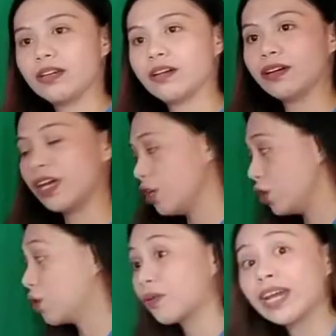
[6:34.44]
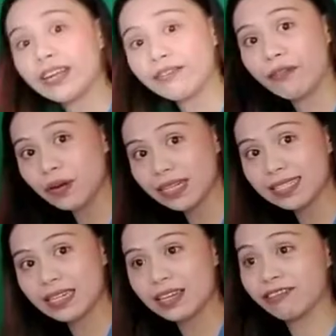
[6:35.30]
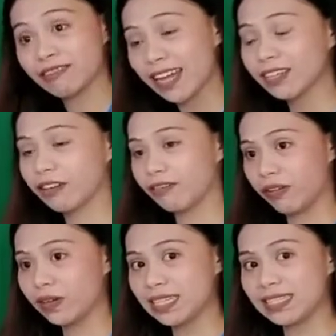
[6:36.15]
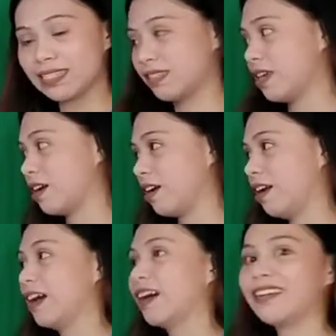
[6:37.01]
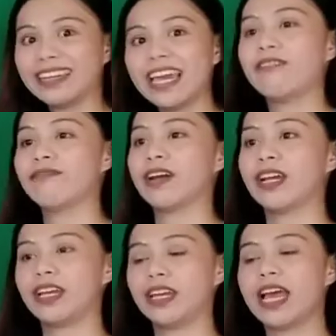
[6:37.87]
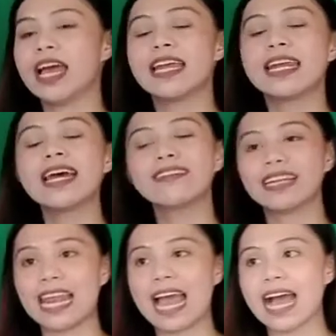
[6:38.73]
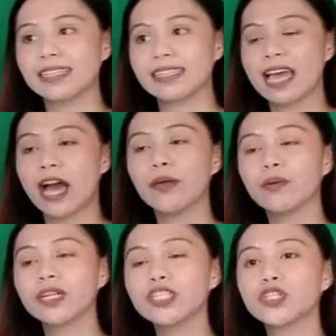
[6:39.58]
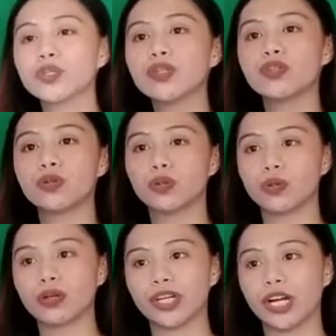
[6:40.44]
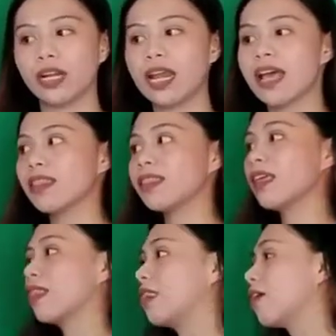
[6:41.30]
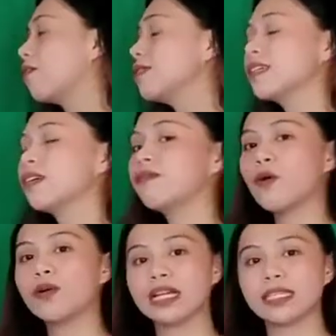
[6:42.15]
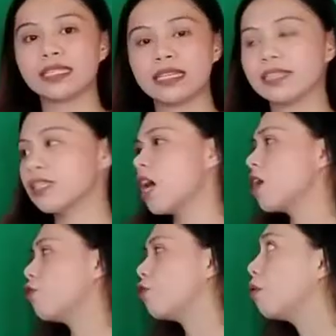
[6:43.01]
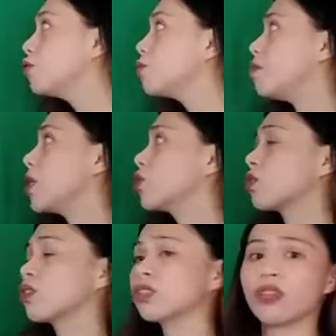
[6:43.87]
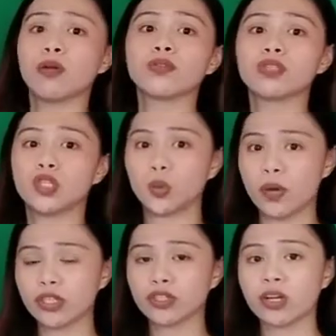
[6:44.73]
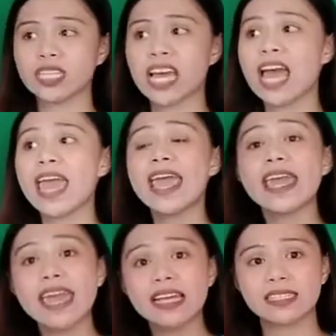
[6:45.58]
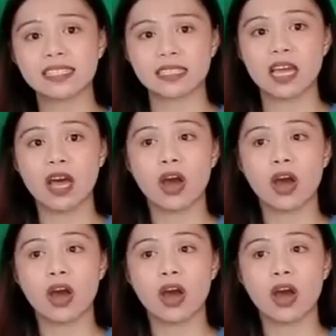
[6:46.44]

Okay, you create advocacy, you write your advocacies here. Okay, very good. Now, class, I want you to learn that those advocacies, those pictures, and those situations is